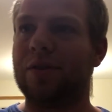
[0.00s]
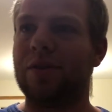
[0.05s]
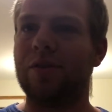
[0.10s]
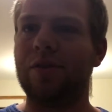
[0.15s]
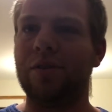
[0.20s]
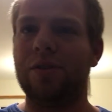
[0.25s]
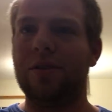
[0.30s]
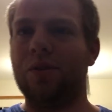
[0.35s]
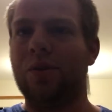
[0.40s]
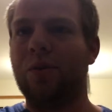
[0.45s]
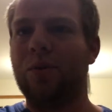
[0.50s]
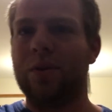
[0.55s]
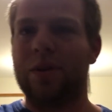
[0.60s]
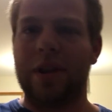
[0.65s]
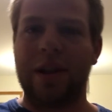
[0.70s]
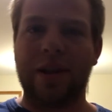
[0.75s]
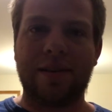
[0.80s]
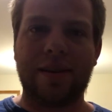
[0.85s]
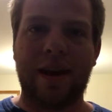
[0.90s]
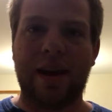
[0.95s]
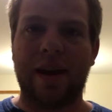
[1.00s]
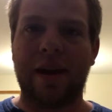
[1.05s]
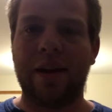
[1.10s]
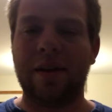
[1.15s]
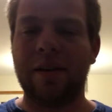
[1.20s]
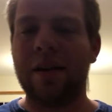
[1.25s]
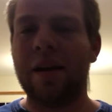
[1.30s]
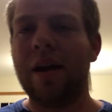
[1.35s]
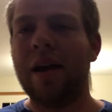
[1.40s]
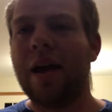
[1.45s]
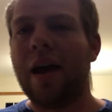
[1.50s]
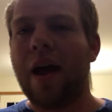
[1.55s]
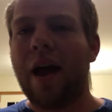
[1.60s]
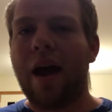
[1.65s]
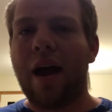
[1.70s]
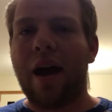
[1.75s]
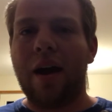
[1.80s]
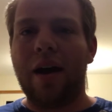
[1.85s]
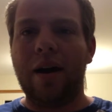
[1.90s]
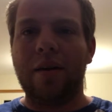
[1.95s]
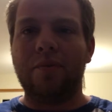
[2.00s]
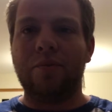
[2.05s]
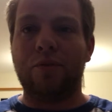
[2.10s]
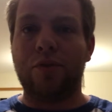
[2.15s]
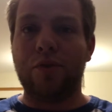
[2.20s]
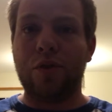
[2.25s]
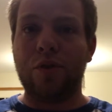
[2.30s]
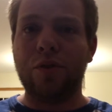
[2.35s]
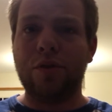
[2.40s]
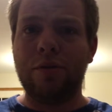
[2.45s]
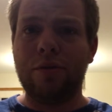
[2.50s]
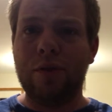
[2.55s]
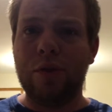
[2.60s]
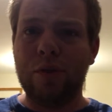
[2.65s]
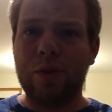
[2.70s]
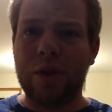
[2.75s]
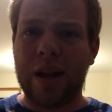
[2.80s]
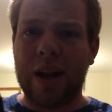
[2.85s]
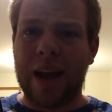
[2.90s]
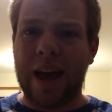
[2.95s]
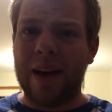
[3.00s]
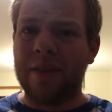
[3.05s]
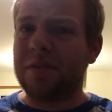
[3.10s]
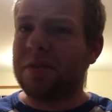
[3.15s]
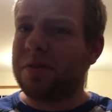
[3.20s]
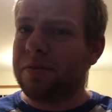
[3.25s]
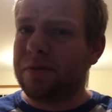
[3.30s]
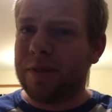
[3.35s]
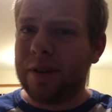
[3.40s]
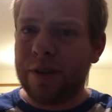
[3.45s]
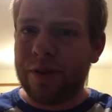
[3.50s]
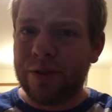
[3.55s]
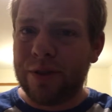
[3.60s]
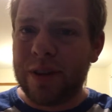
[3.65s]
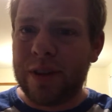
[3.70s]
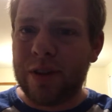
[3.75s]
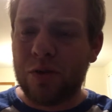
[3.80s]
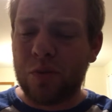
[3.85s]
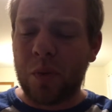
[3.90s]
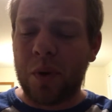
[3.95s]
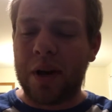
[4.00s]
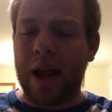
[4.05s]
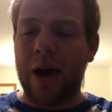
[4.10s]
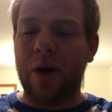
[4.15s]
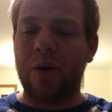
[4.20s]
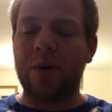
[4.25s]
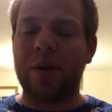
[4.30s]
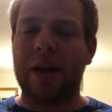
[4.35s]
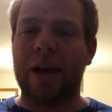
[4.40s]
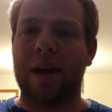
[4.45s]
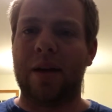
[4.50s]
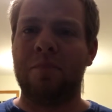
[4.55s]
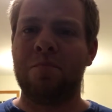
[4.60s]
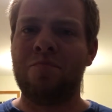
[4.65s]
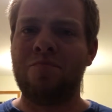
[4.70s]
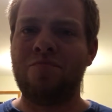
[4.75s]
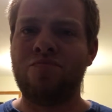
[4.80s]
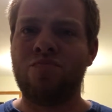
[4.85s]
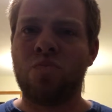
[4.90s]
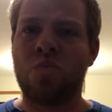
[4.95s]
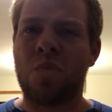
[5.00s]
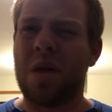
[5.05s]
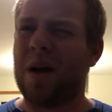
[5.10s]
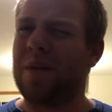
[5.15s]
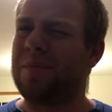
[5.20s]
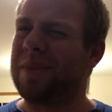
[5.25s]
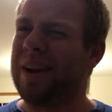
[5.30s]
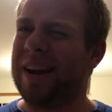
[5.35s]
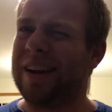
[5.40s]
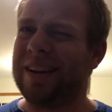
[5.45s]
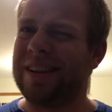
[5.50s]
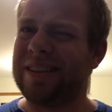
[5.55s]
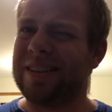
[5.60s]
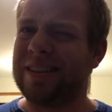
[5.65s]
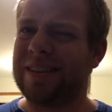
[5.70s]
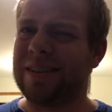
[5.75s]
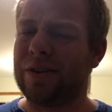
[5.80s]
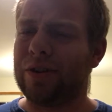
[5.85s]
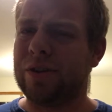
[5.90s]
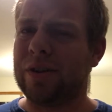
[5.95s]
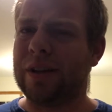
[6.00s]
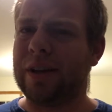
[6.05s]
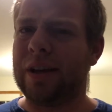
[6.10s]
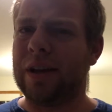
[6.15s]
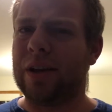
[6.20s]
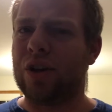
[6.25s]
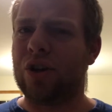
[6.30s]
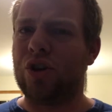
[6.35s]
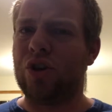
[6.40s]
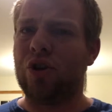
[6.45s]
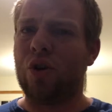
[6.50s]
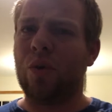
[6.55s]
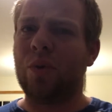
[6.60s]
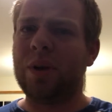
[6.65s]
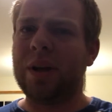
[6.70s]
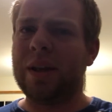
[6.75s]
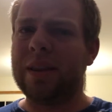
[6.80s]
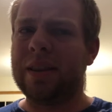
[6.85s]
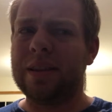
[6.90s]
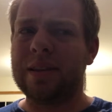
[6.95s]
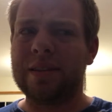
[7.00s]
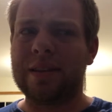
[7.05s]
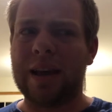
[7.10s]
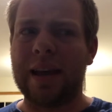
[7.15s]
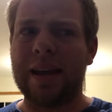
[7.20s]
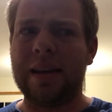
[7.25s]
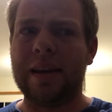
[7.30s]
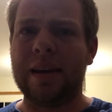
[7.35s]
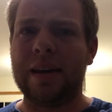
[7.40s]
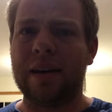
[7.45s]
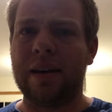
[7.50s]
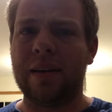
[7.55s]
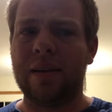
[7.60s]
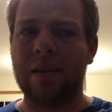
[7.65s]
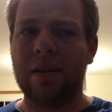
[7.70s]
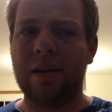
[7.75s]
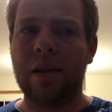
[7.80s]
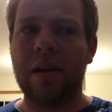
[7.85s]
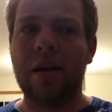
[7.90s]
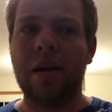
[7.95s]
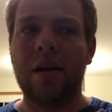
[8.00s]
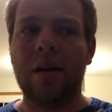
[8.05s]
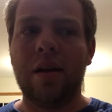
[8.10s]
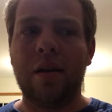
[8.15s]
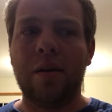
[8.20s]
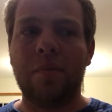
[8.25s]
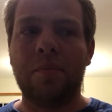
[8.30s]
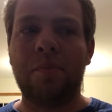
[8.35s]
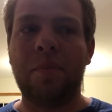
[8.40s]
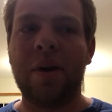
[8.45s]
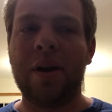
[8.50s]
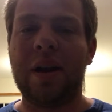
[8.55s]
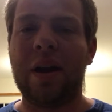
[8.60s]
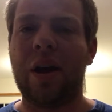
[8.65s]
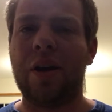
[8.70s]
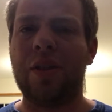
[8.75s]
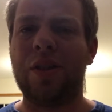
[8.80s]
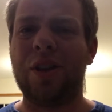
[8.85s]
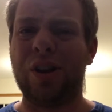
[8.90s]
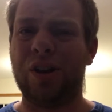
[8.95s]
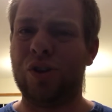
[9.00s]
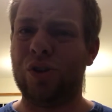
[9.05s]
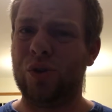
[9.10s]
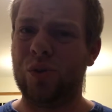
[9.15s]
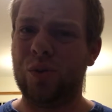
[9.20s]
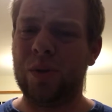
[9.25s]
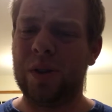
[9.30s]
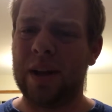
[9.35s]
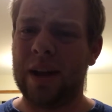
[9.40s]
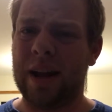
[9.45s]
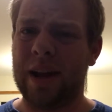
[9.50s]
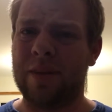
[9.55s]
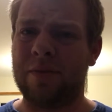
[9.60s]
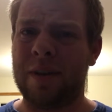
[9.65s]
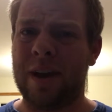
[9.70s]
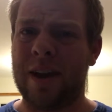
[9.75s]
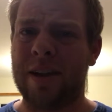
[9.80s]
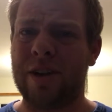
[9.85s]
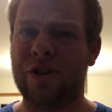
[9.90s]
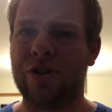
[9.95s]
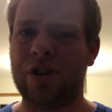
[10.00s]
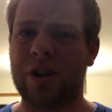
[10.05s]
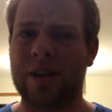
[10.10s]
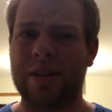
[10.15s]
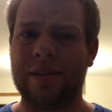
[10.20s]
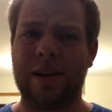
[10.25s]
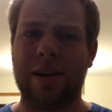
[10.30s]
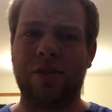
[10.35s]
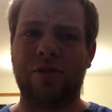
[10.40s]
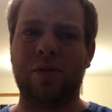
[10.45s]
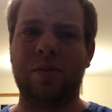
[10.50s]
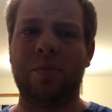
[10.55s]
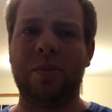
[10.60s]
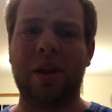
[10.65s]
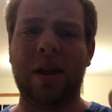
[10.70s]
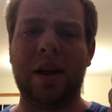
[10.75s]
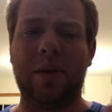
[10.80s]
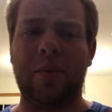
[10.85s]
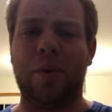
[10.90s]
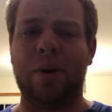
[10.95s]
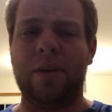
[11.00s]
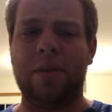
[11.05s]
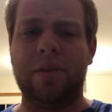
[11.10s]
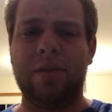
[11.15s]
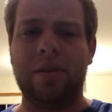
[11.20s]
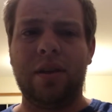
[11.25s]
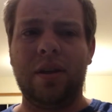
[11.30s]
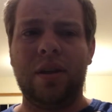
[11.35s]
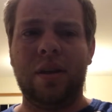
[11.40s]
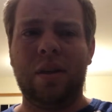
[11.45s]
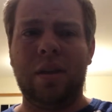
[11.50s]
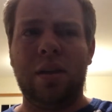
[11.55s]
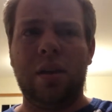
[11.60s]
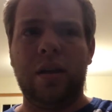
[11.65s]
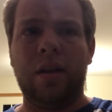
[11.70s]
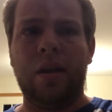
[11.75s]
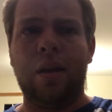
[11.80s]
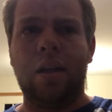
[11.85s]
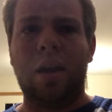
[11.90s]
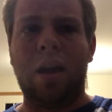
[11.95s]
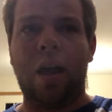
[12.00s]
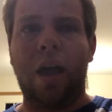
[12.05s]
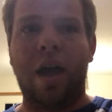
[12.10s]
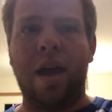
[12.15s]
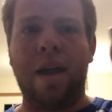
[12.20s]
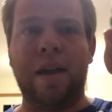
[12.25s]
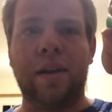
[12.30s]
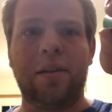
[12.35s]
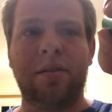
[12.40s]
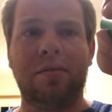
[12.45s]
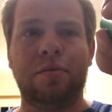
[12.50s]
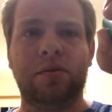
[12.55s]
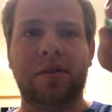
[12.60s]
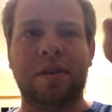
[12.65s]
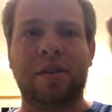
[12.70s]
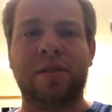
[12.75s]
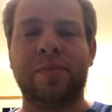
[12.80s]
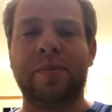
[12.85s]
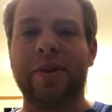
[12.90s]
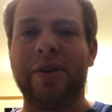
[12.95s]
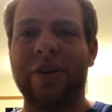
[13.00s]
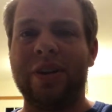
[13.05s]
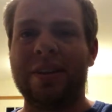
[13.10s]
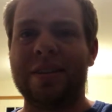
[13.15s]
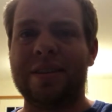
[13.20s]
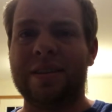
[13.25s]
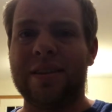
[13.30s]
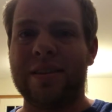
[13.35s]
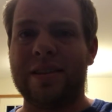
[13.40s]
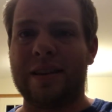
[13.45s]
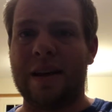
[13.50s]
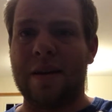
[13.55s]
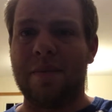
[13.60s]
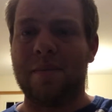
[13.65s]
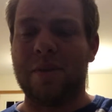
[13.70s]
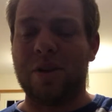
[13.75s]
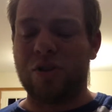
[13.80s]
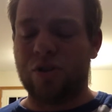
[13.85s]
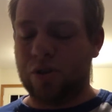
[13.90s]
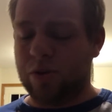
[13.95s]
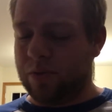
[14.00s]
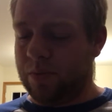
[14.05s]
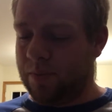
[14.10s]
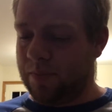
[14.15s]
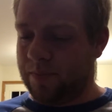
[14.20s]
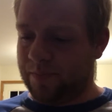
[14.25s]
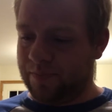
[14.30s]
good lord, that's hanging. For those of you that haven't figured this one out yet, I'm not necessarily condoning this idea, but on the two that I've had a chance to actually play with, I have experienced the same issue.